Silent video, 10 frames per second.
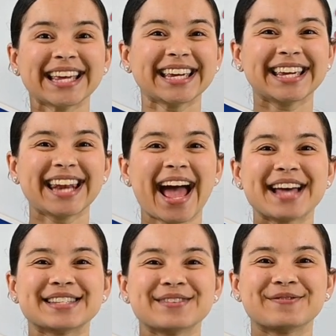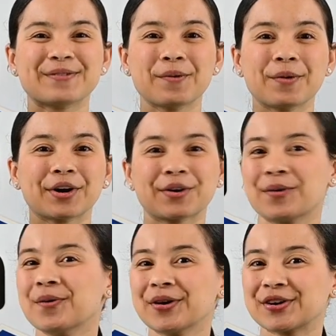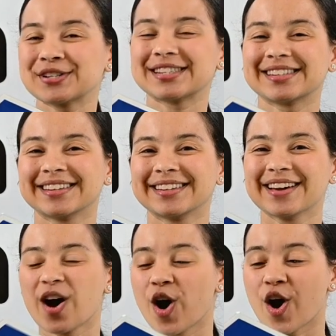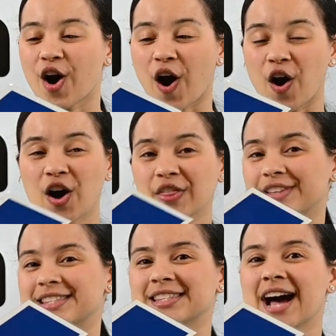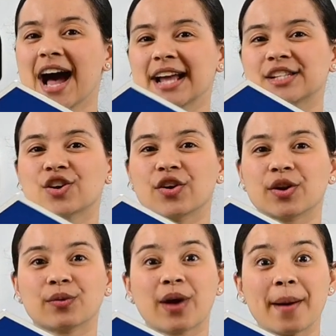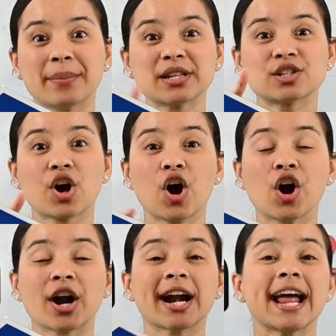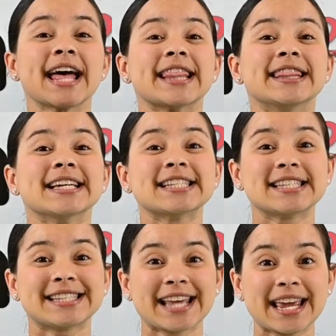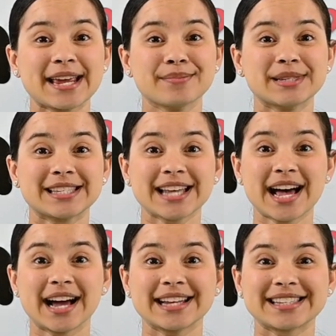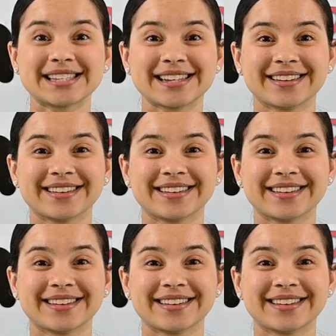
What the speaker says: It has 4 corners. All the sides on a rhombus are the same size.